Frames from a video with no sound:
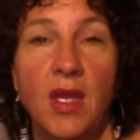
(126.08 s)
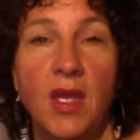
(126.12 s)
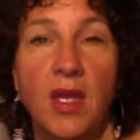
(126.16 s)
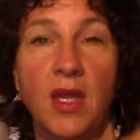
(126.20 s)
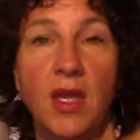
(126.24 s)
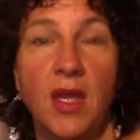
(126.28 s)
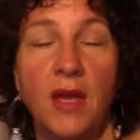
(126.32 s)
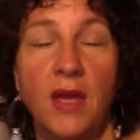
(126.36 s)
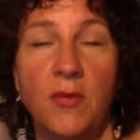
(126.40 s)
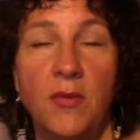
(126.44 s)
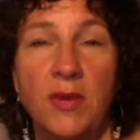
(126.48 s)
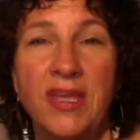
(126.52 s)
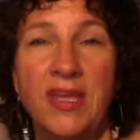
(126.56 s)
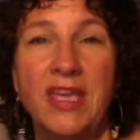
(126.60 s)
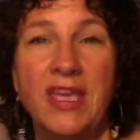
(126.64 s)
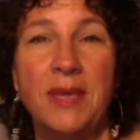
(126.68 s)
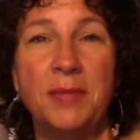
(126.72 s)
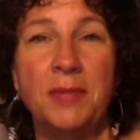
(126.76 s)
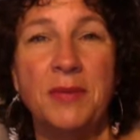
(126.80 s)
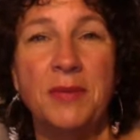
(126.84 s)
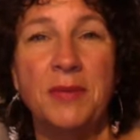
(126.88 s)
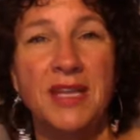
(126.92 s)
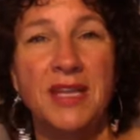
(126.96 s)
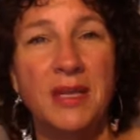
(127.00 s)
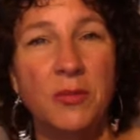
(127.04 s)
And we keep
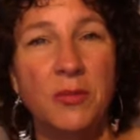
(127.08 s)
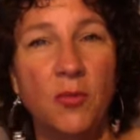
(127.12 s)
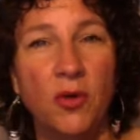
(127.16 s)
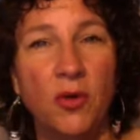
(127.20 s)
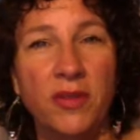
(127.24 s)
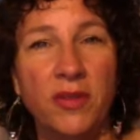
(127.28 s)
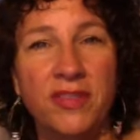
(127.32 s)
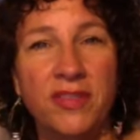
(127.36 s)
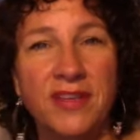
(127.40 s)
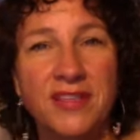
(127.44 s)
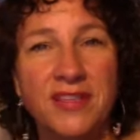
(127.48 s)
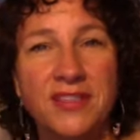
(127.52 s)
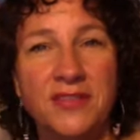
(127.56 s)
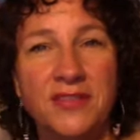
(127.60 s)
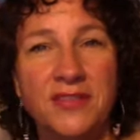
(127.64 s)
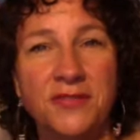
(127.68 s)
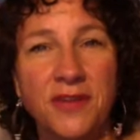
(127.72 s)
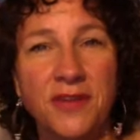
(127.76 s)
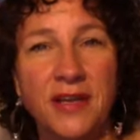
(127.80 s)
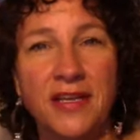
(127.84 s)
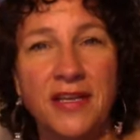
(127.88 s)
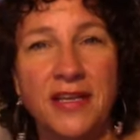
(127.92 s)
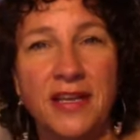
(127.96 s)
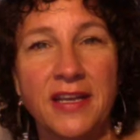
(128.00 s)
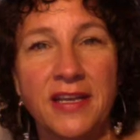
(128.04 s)
getting more things to
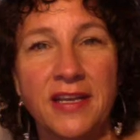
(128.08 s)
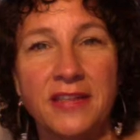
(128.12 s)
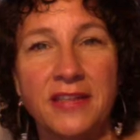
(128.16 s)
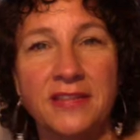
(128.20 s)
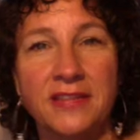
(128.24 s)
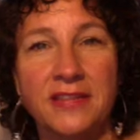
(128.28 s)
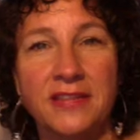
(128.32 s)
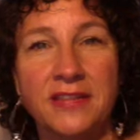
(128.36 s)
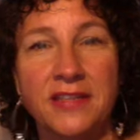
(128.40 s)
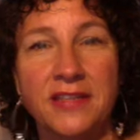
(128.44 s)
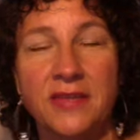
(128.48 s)
fight against.